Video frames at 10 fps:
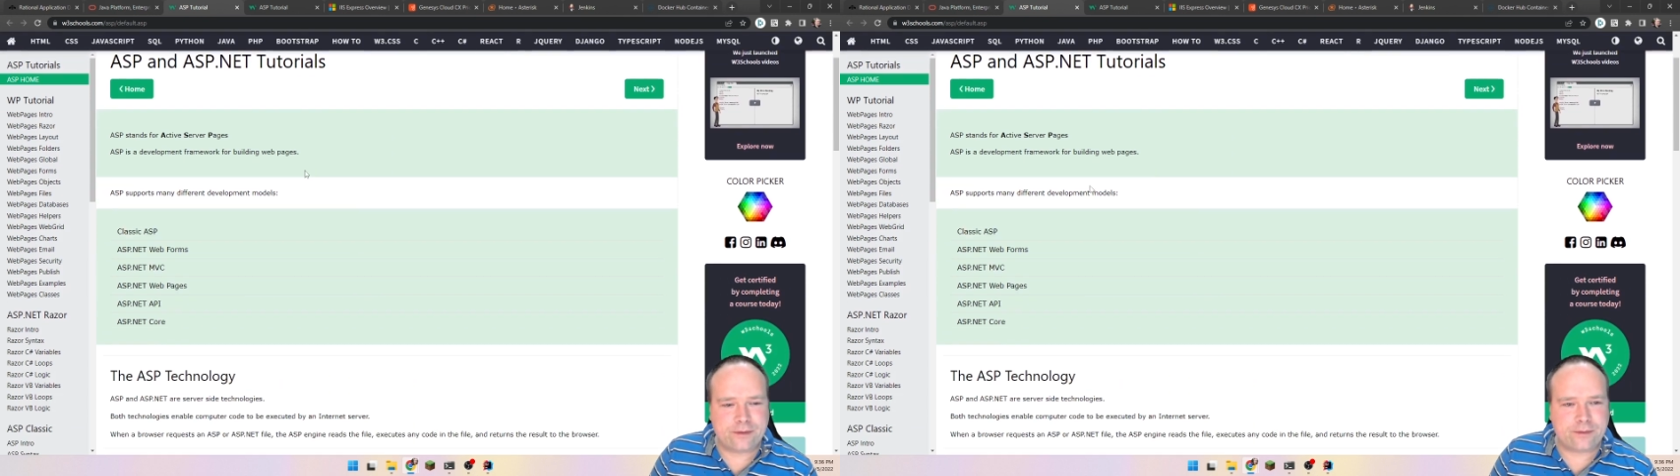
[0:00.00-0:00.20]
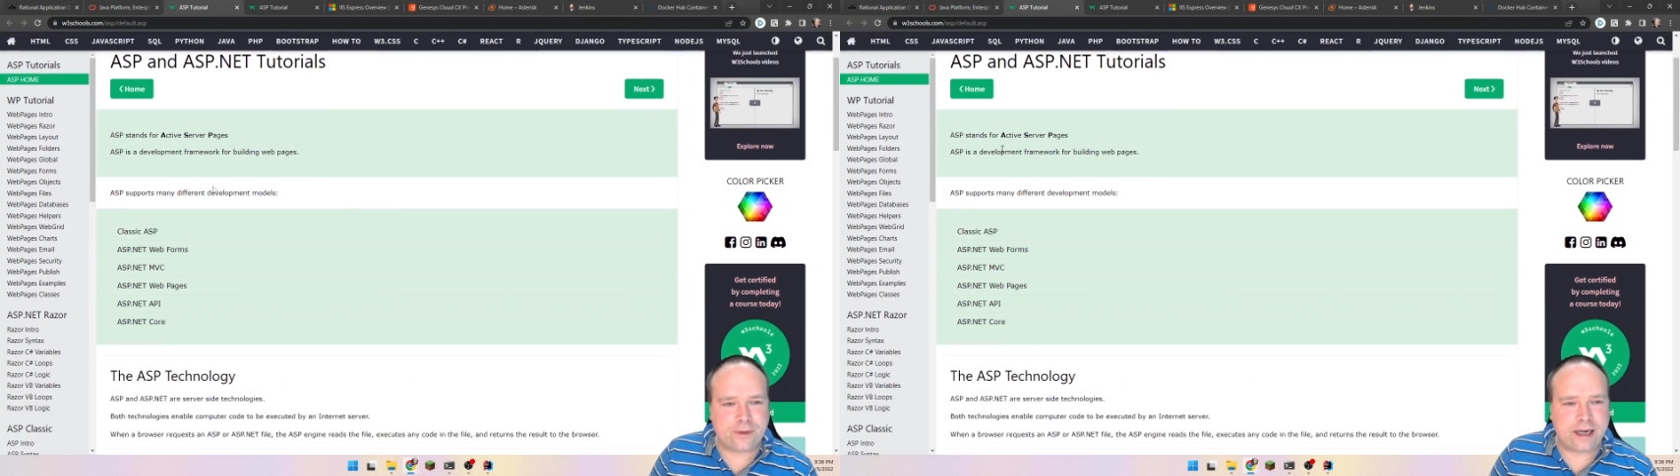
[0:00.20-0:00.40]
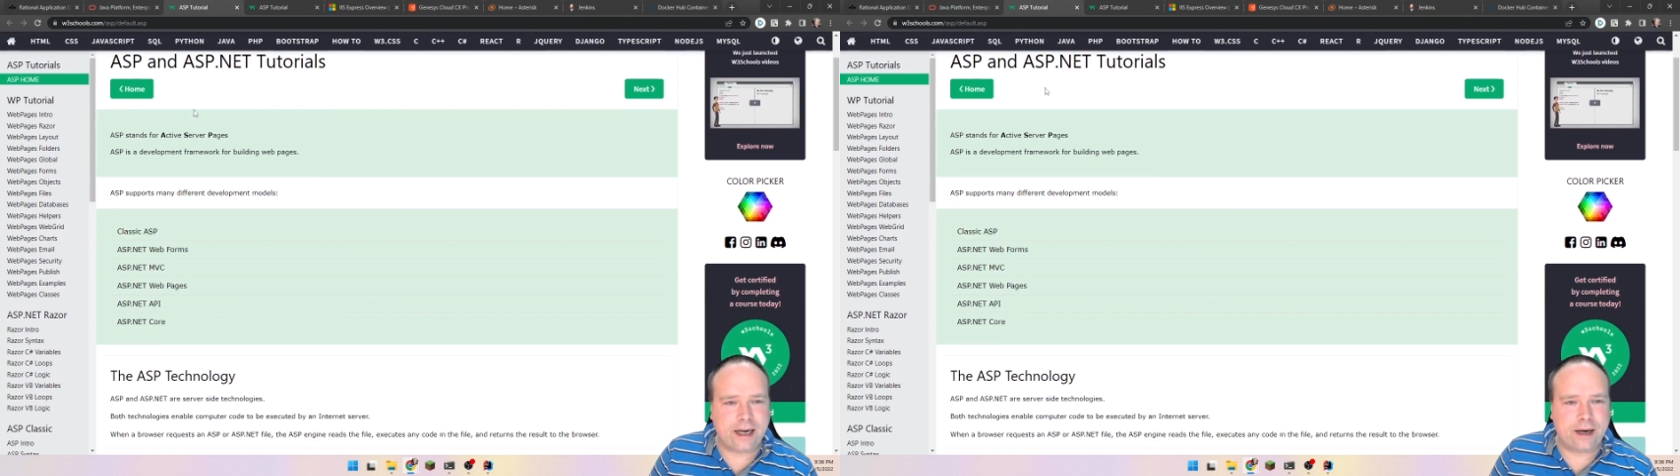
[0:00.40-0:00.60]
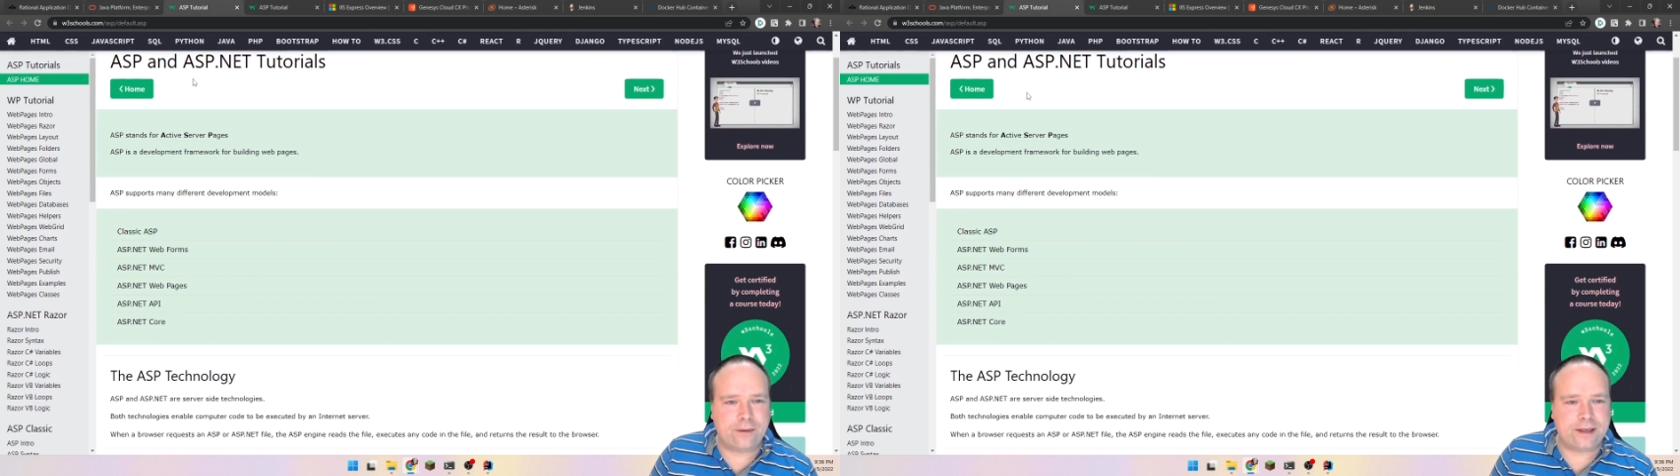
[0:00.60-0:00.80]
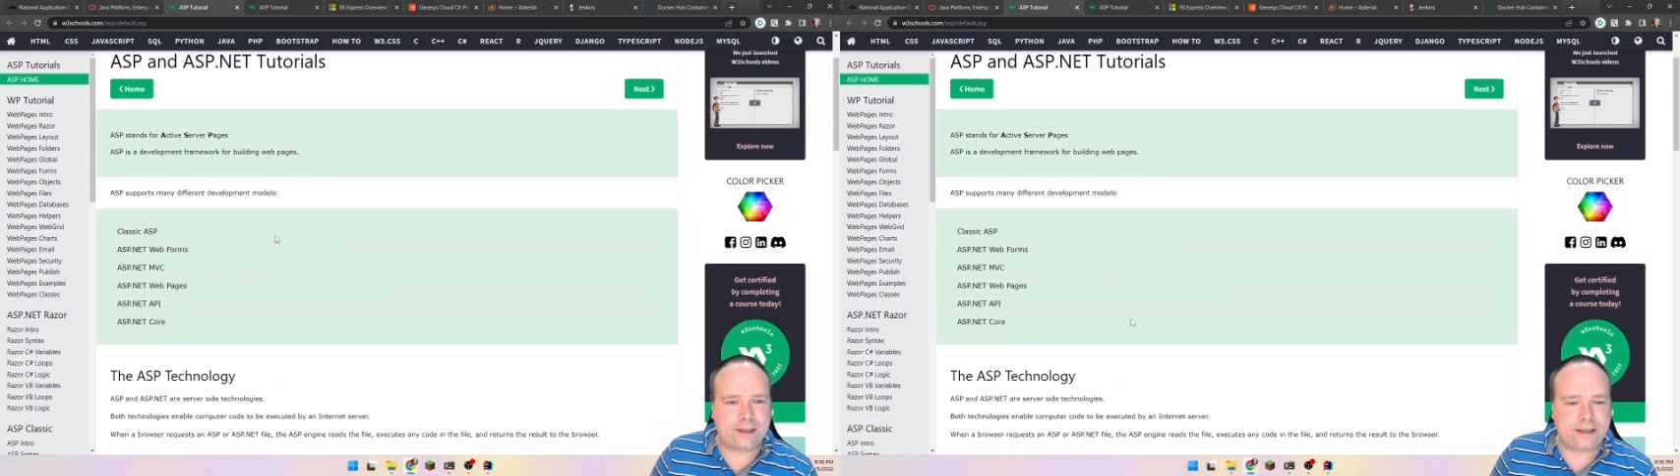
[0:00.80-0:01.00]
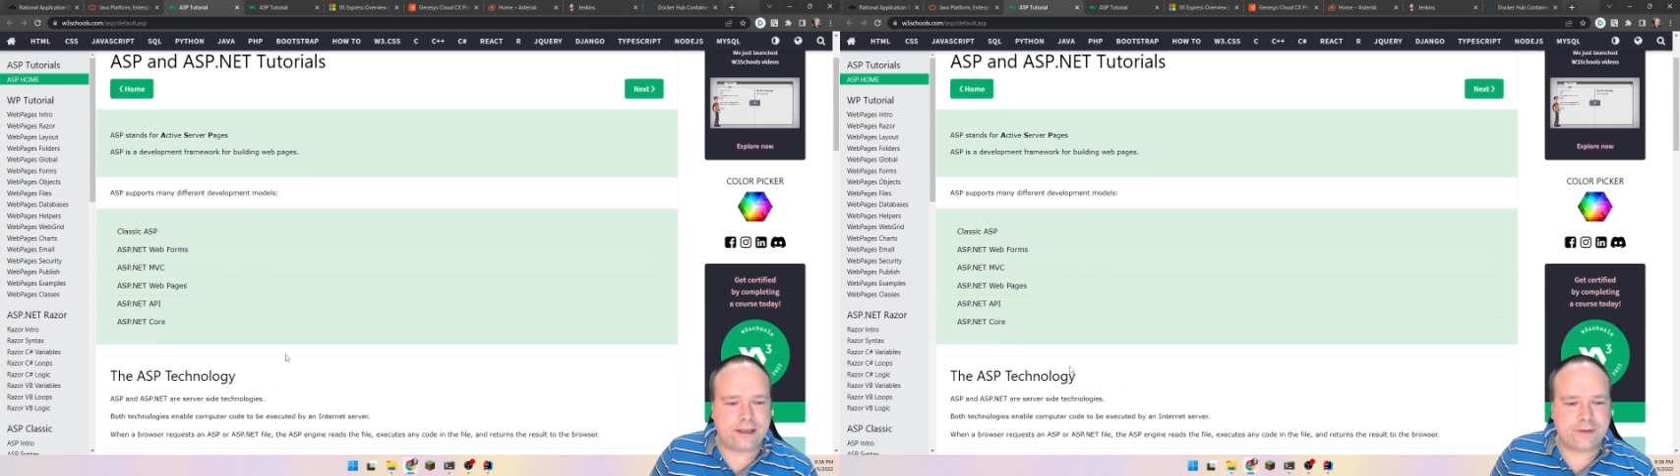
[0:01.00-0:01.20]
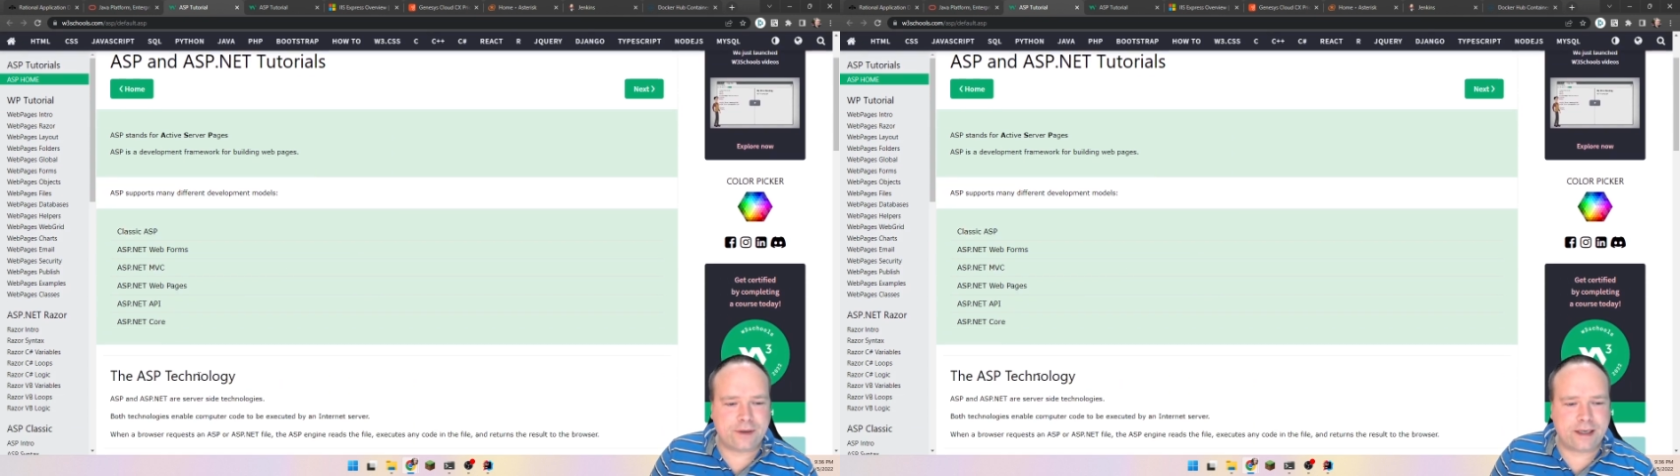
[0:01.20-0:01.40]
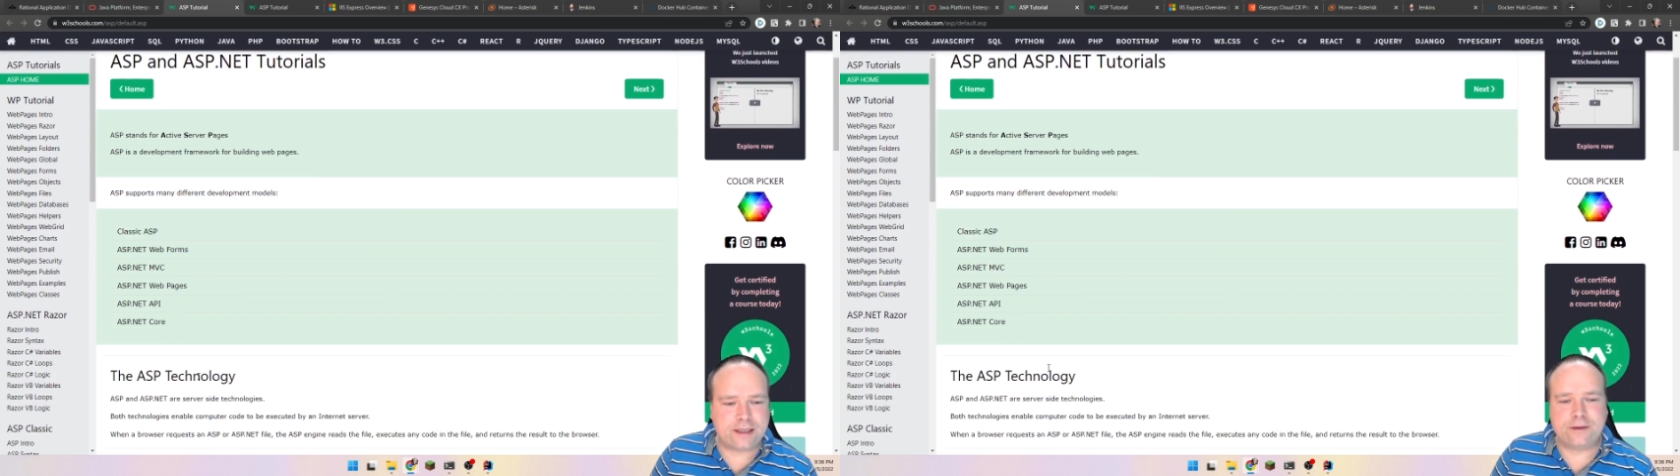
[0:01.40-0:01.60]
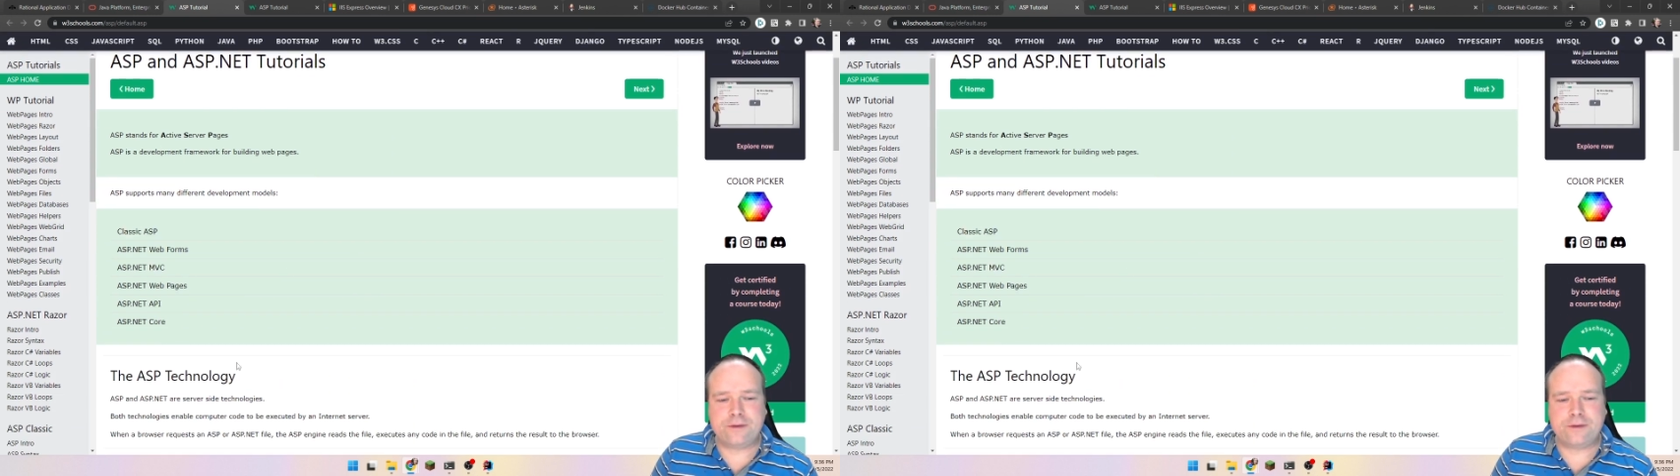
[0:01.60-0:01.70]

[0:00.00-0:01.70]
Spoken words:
Right now it's difficult actually